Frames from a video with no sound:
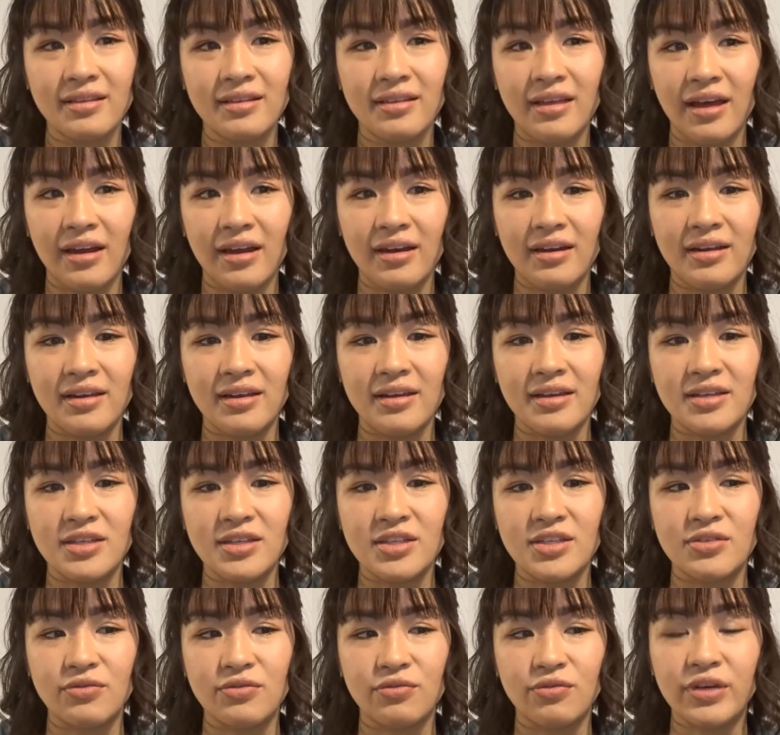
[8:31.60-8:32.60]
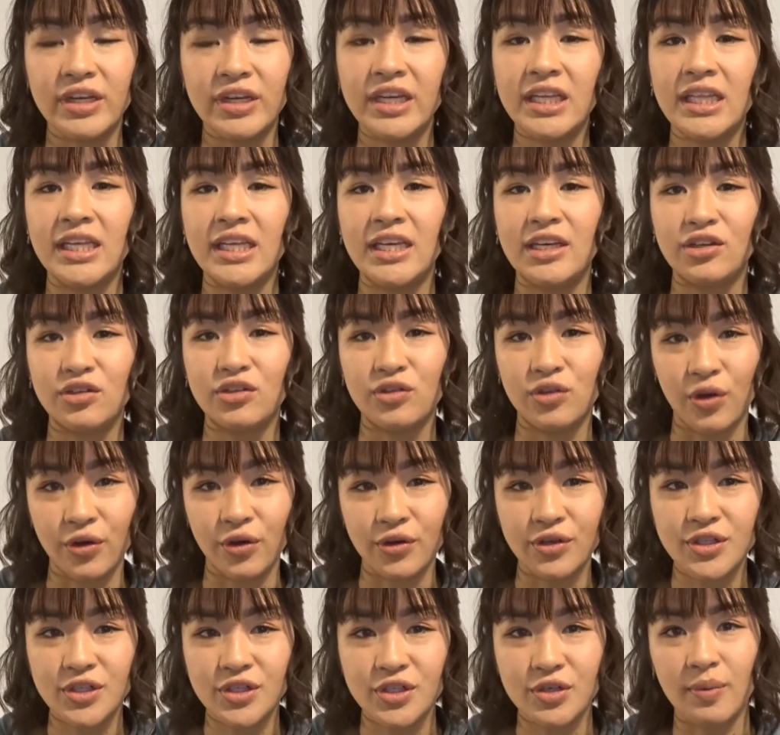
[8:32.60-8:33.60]
that is really
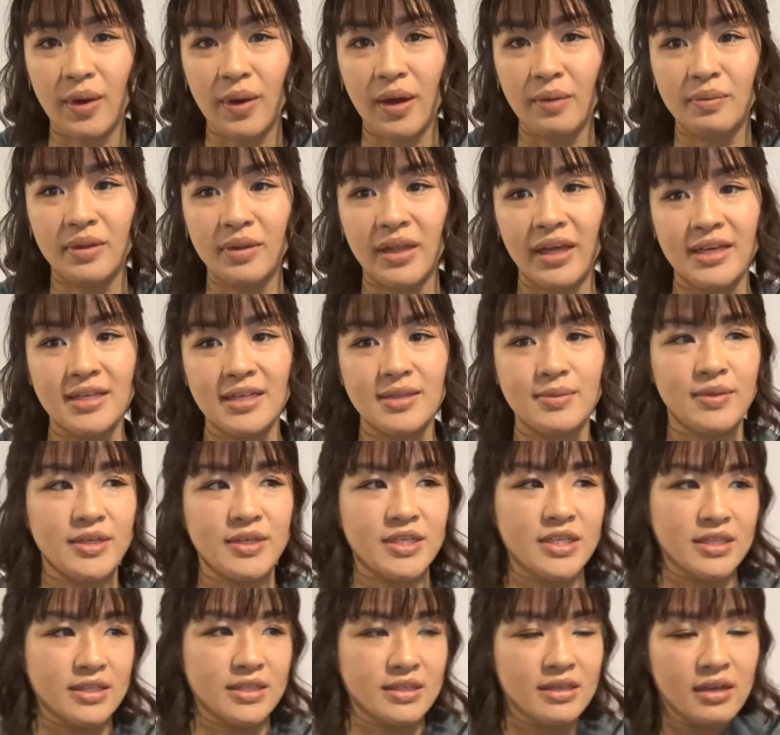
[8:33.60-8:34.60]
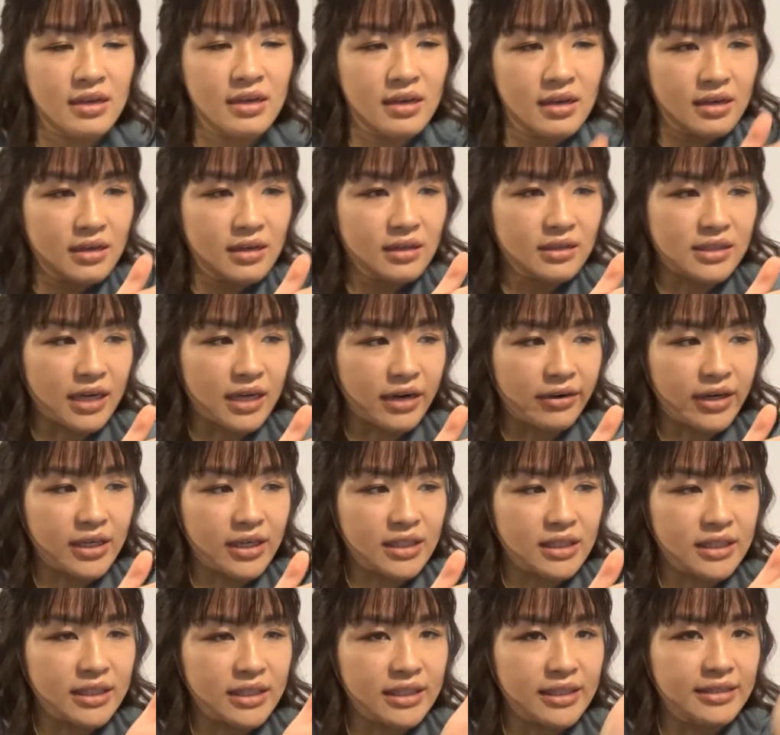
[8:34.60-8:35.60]
close to my place, which is
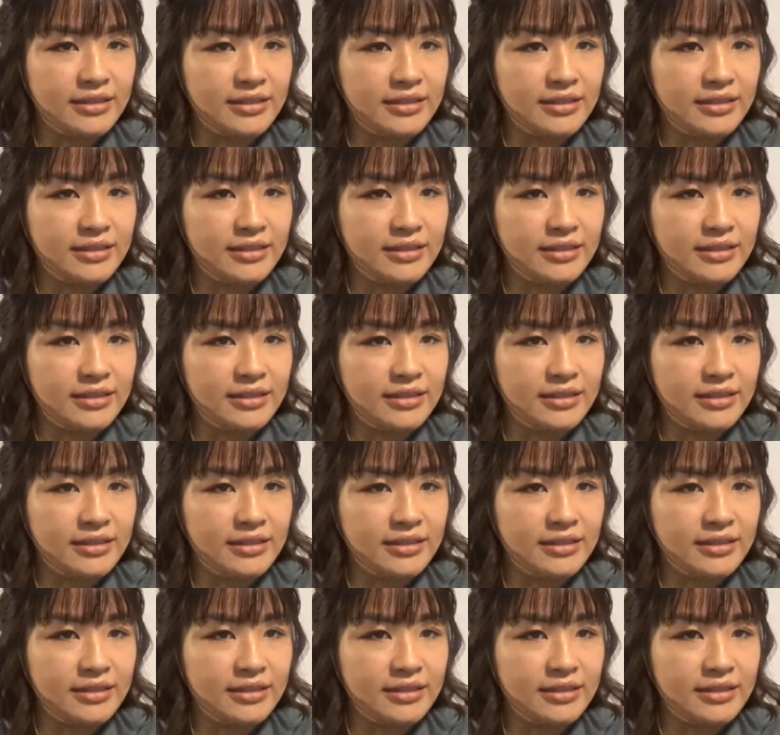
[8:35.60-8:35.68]
directly